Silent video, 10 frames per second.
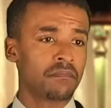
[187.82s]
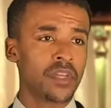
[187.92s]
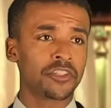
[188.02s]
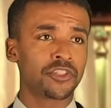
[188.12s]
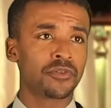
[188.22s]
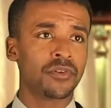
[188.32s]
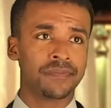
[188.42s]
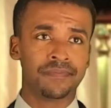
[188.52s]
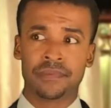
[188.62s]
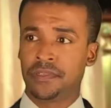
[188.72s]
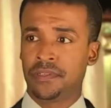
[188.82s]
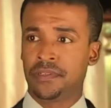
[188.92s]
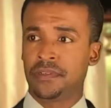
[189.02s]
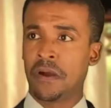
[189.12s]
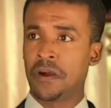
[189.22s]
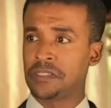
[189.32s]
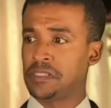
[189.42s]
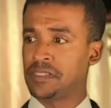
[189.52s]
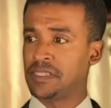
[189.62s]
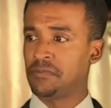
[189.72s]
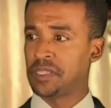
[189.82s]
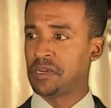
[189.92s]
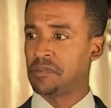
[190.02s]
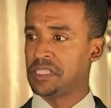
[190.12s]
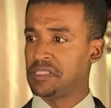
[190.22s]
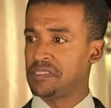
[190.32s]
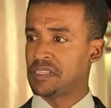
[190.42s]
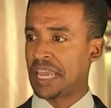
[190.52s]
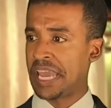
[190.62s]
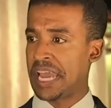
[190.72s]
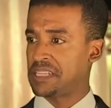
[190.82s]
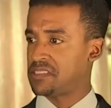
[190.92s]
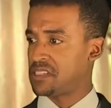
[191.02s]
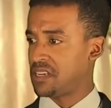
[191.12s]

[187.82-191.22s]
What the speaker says: Not sure. Hard to see with all these cats